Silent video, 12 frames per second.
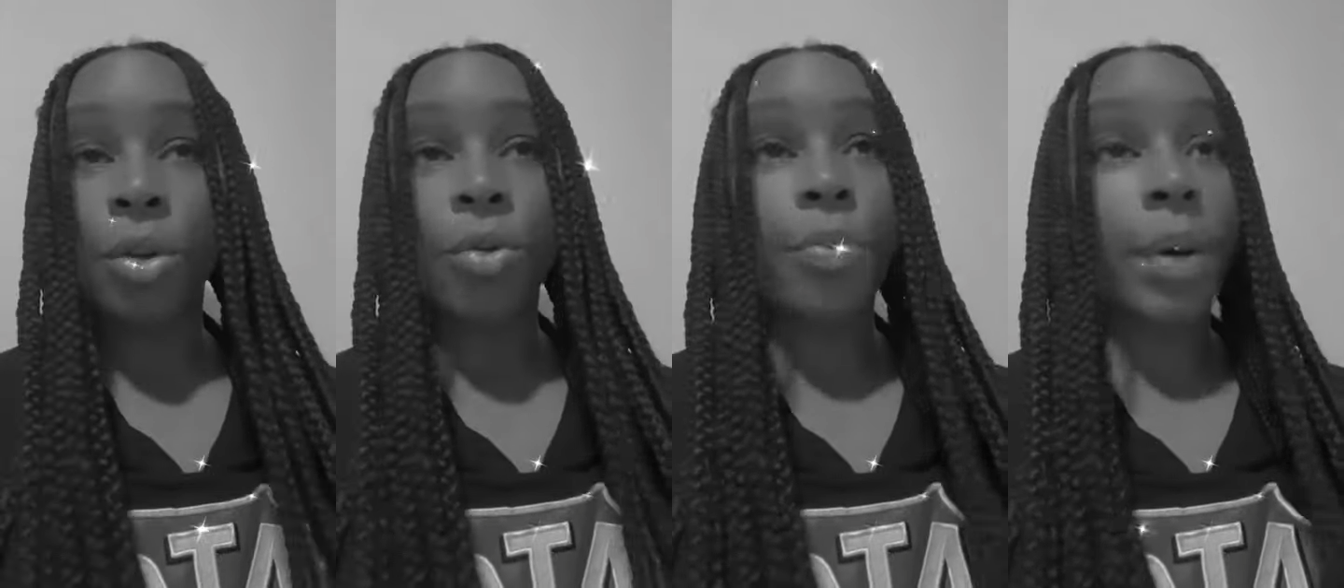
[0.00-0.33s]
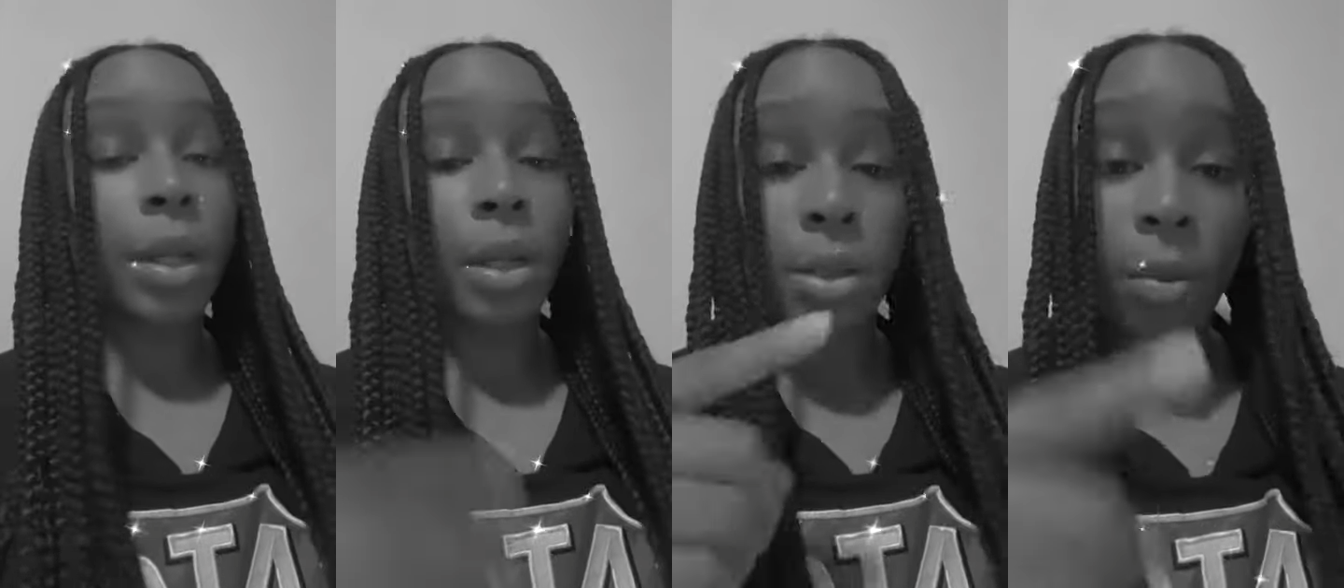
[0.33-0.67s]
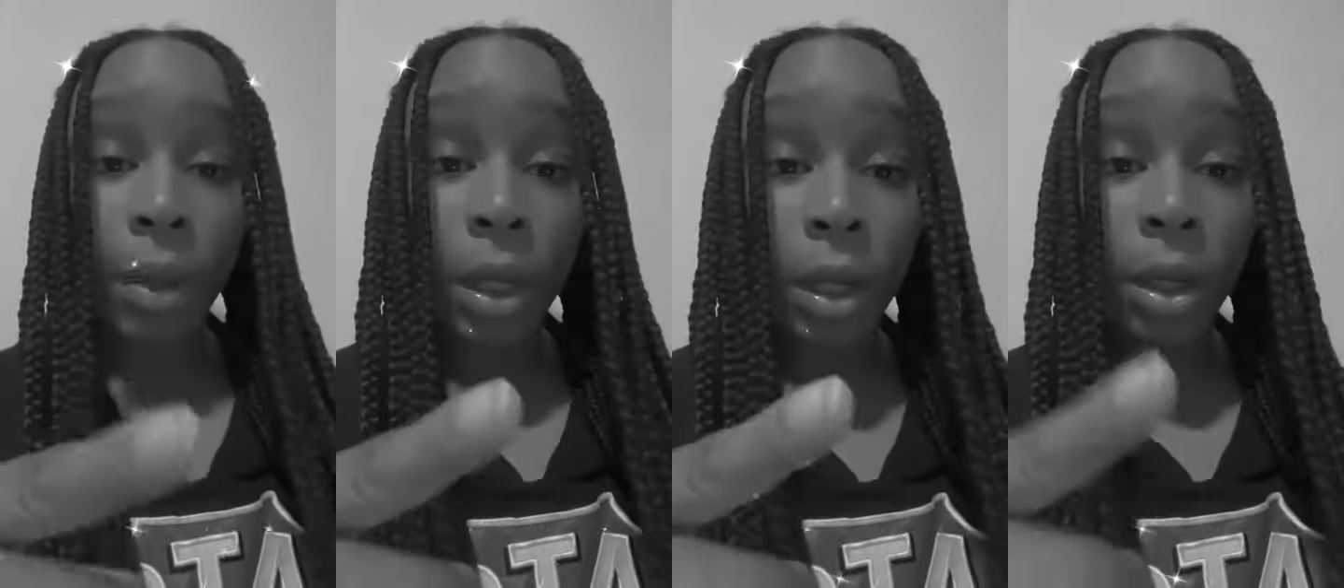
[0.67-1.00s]
you been
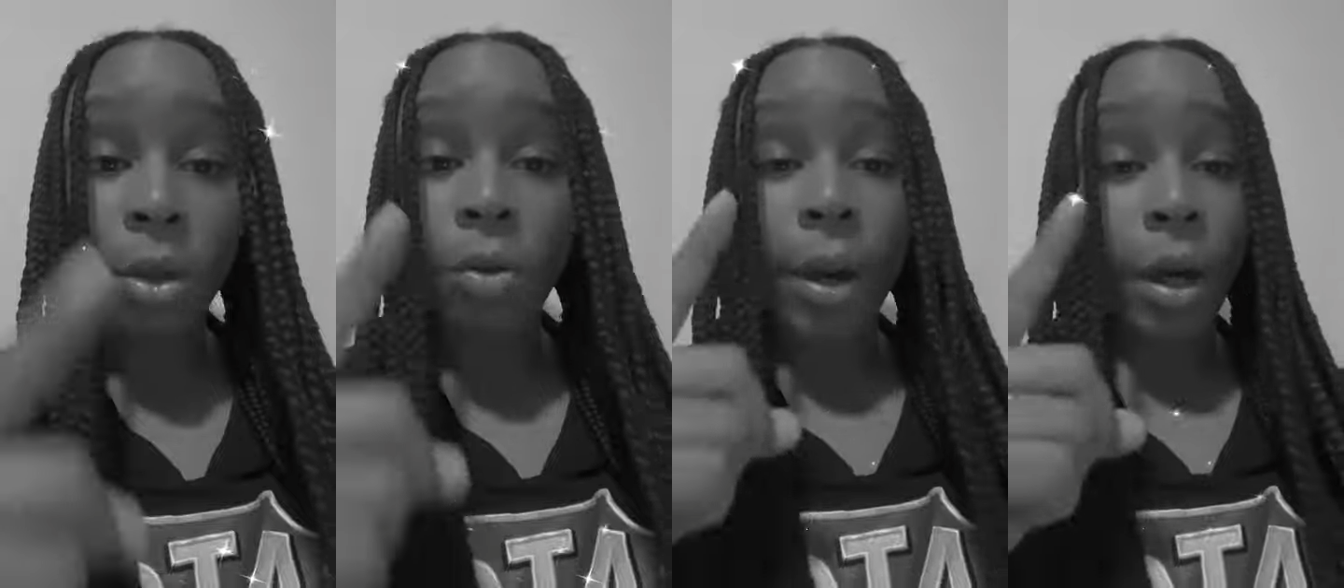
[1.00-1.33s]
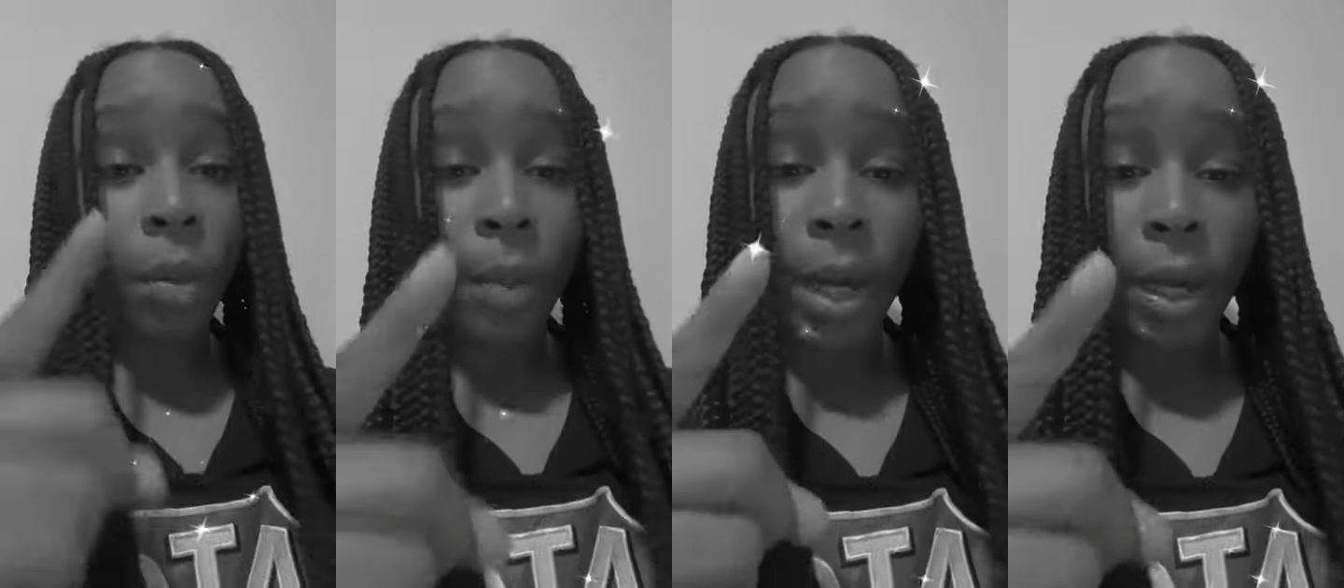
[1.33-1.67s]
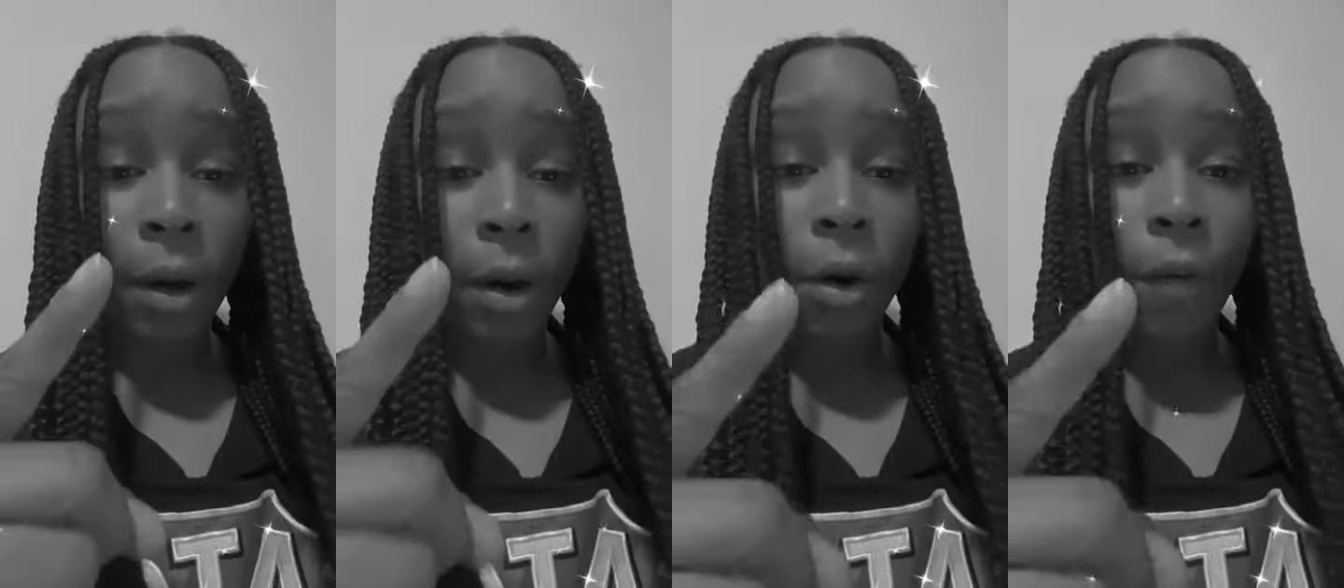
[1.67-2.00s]
disobedient, you ain't gonna
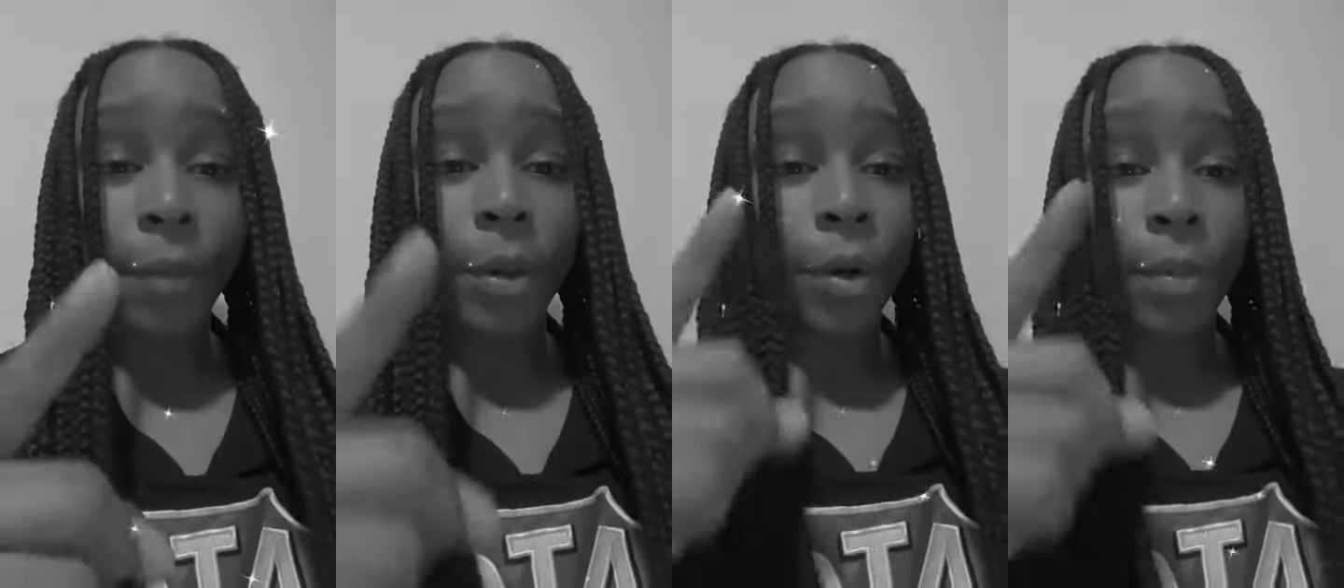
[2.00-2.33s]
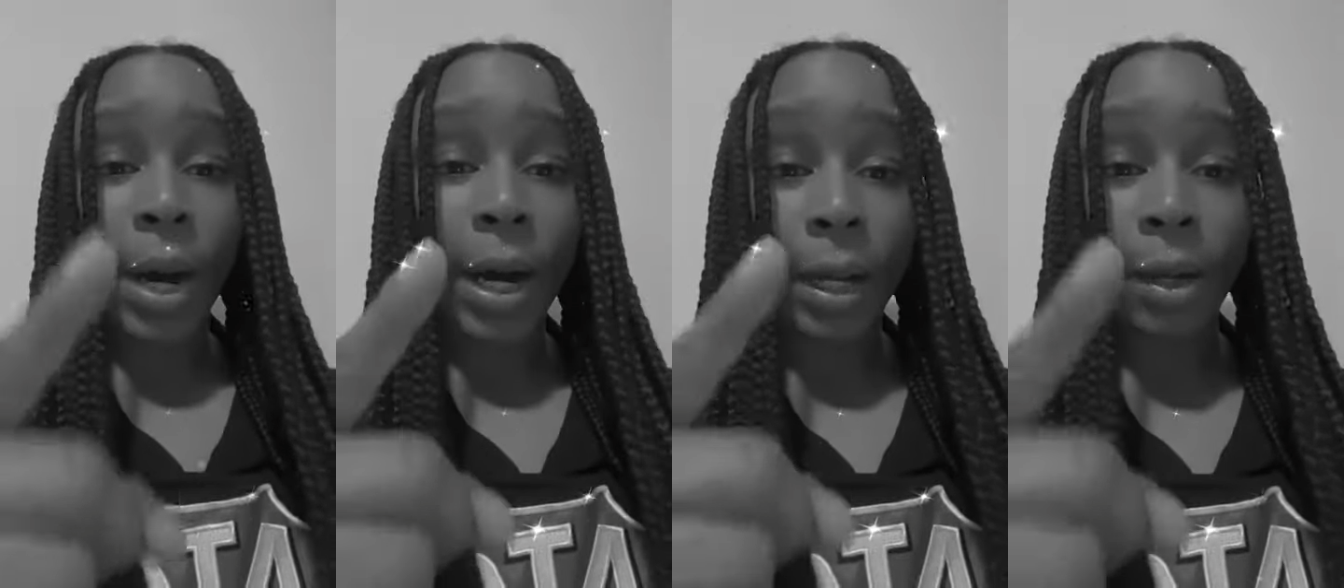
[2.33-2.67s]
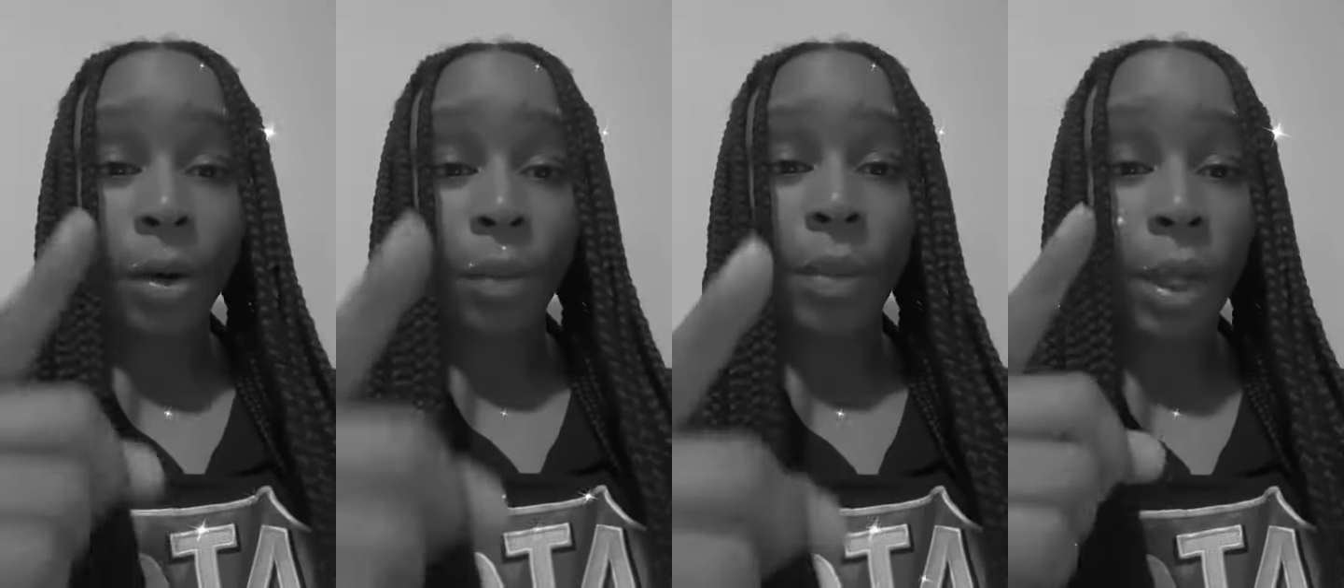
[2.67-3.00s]
make it home, your
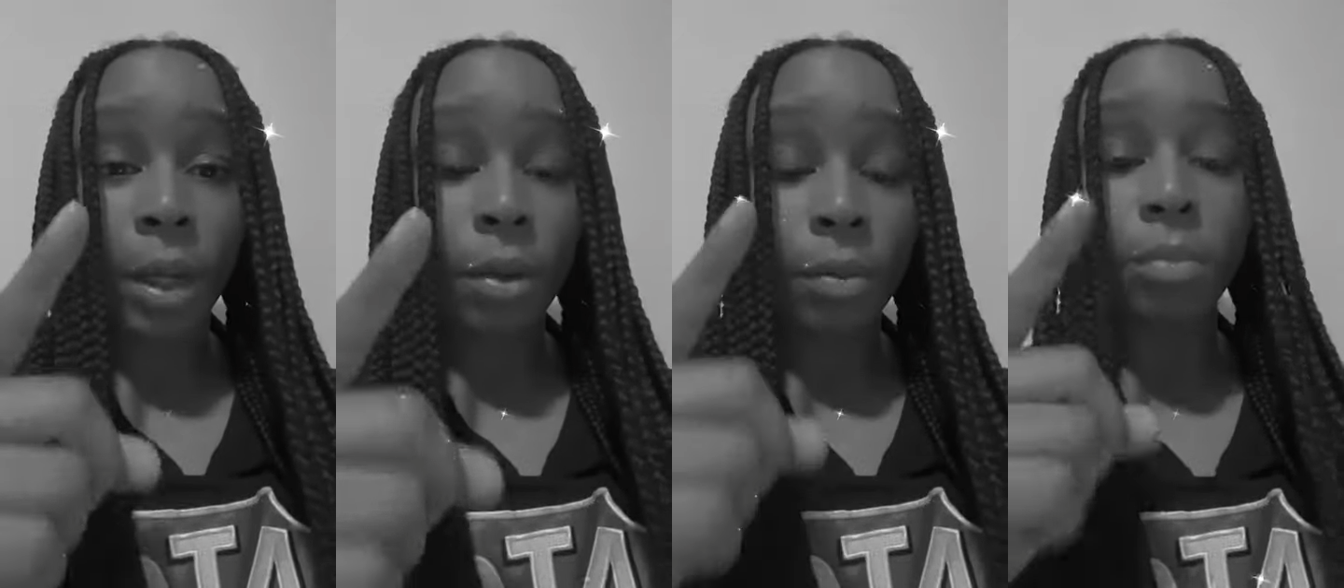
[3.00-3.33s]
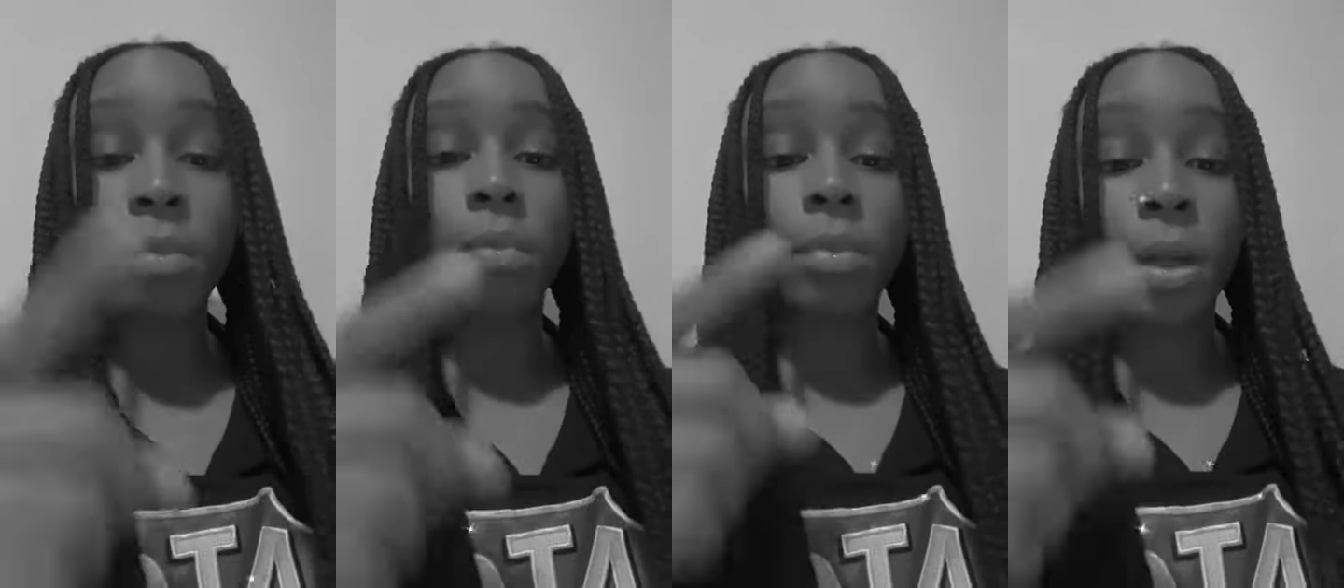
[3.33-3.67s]
body gonna be,